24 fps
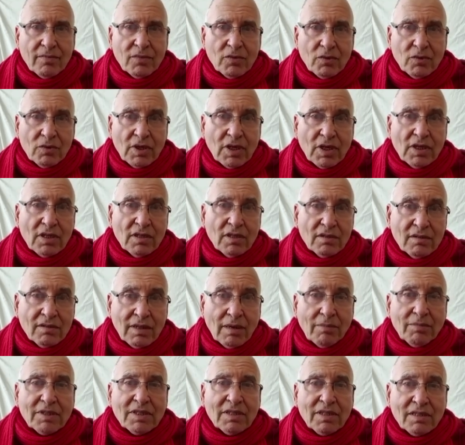To take
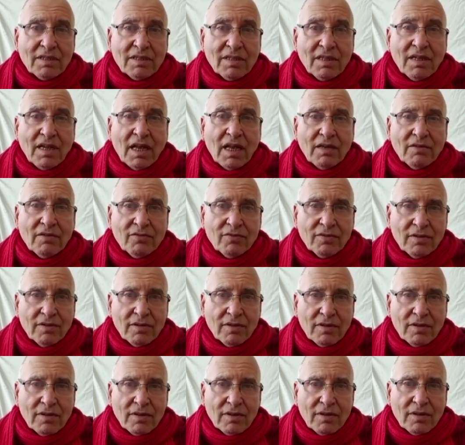somebody else's life
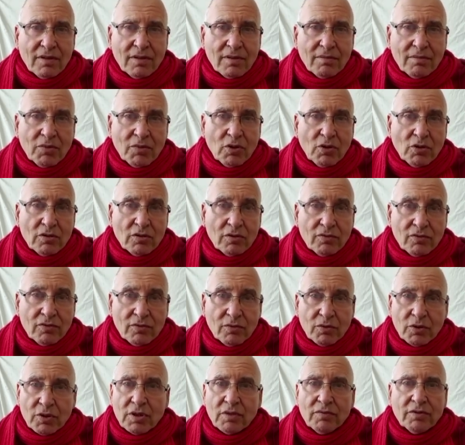because of
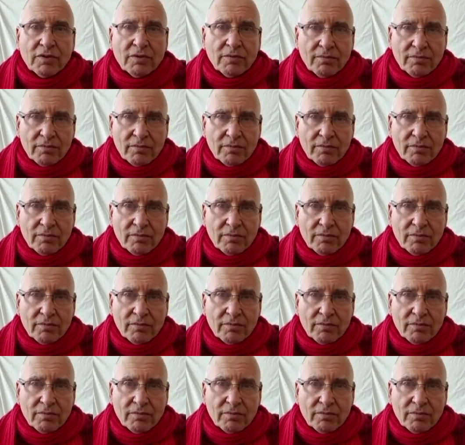whatever.